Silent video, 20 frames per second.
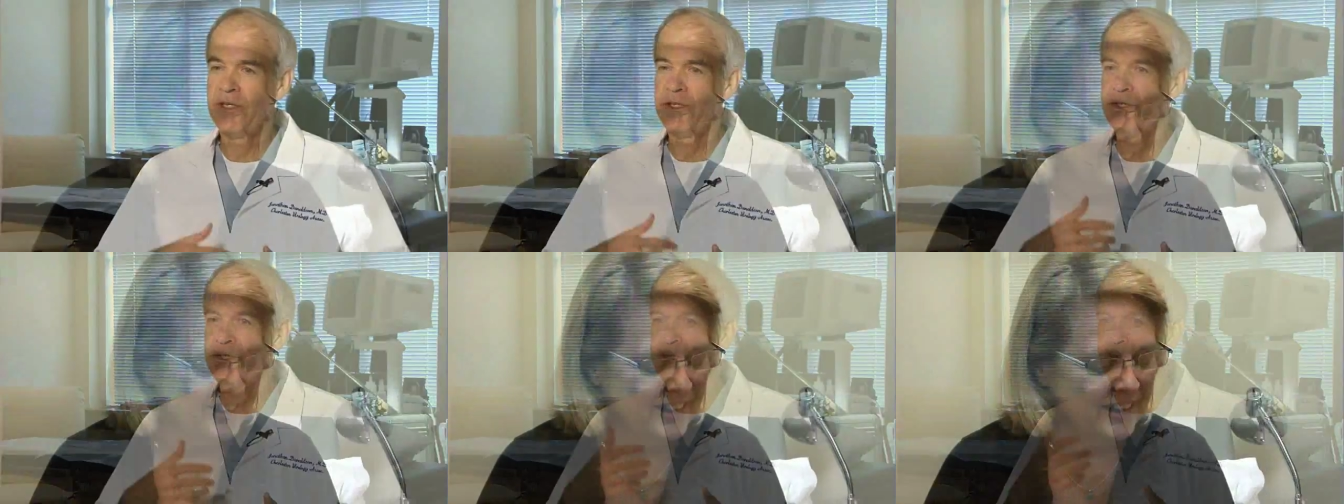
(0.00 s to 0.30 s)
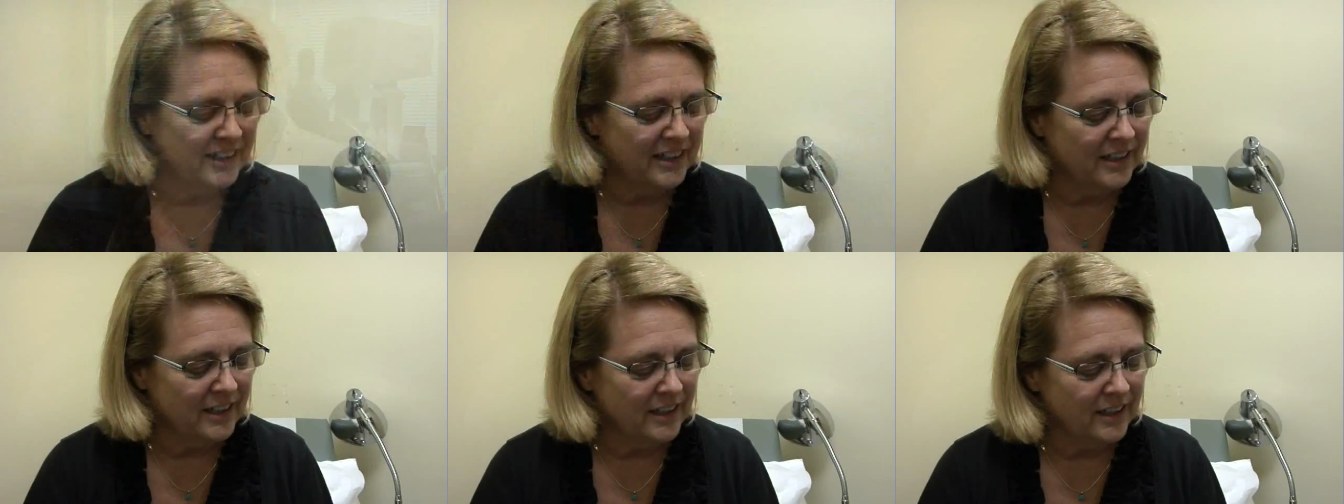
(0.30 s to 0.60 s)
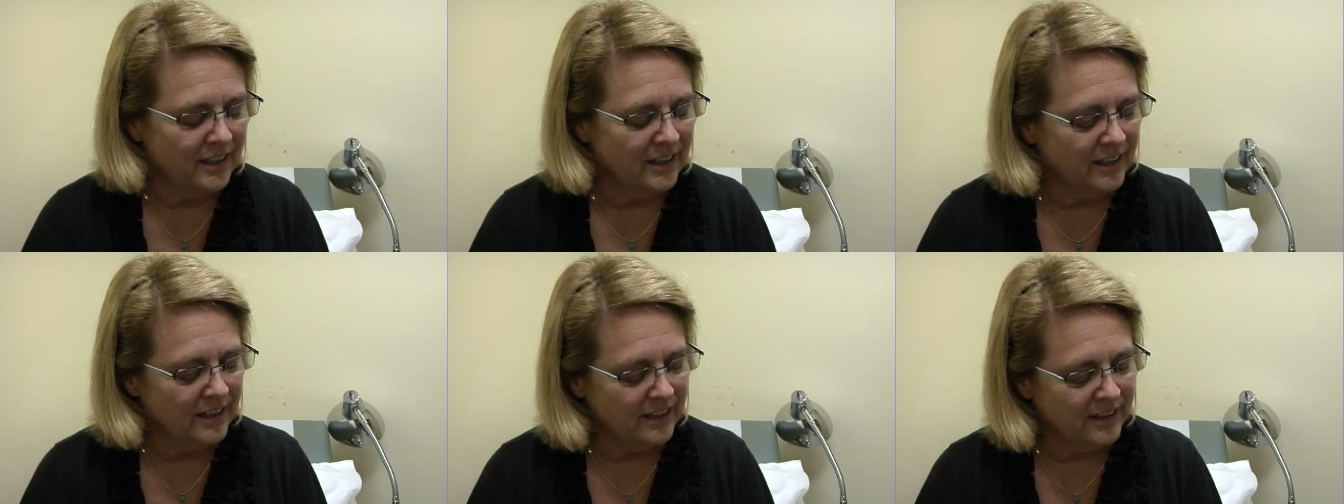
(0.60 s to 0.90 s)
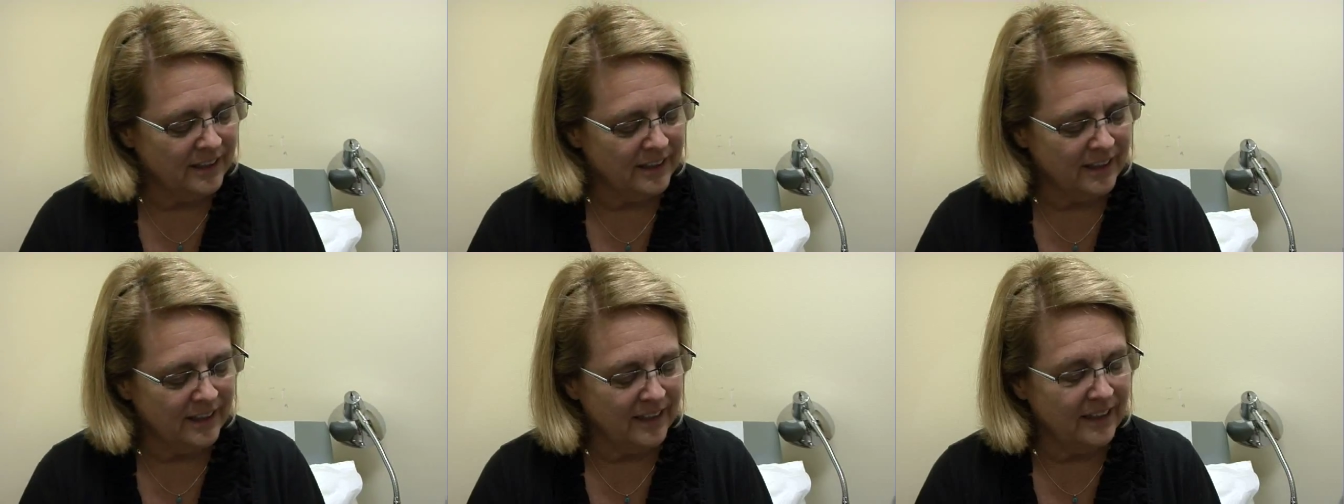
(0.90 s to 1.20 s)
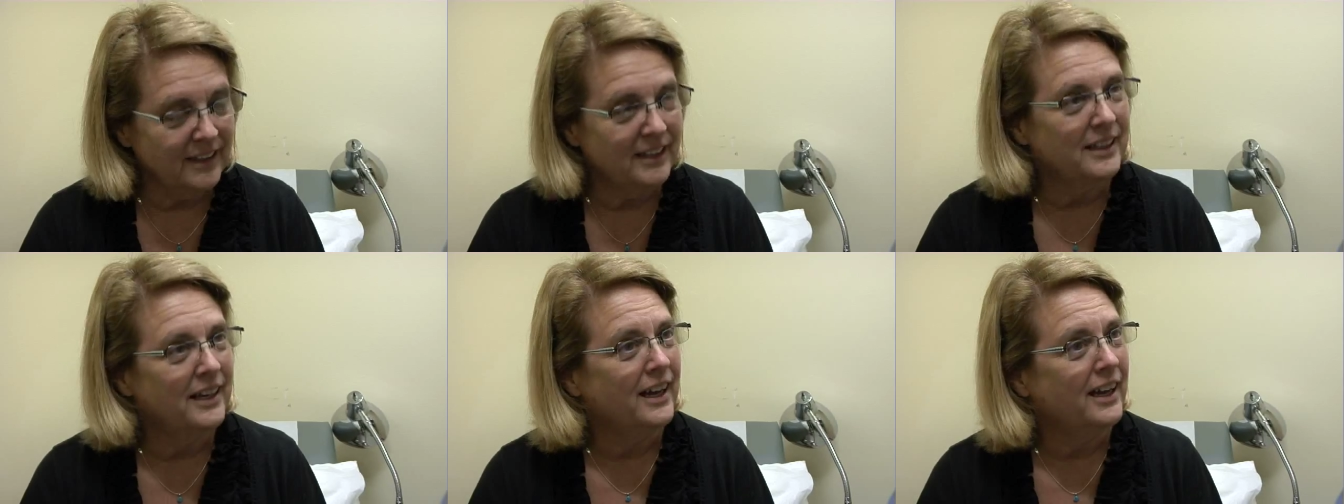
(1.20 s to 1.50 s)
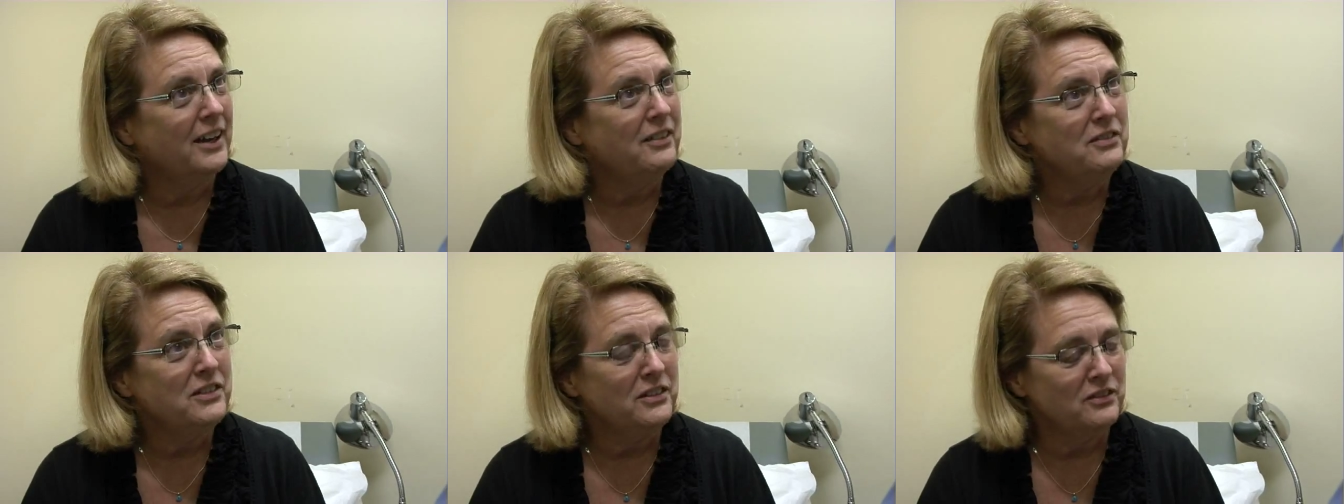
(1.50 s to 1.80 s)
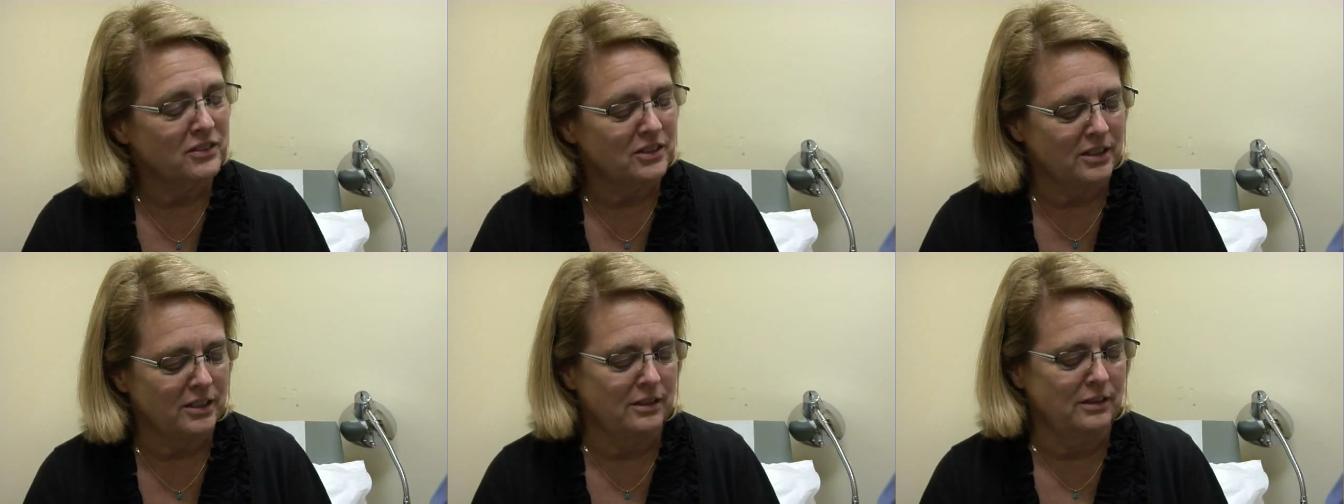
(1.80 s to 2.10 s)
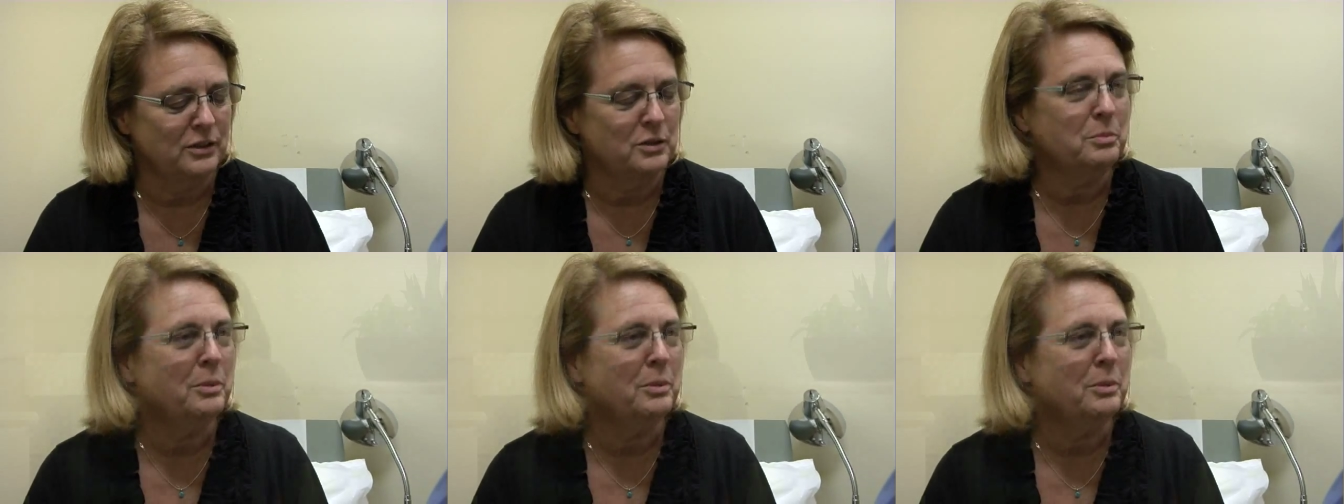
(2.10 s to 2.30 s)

and side effects related to medications.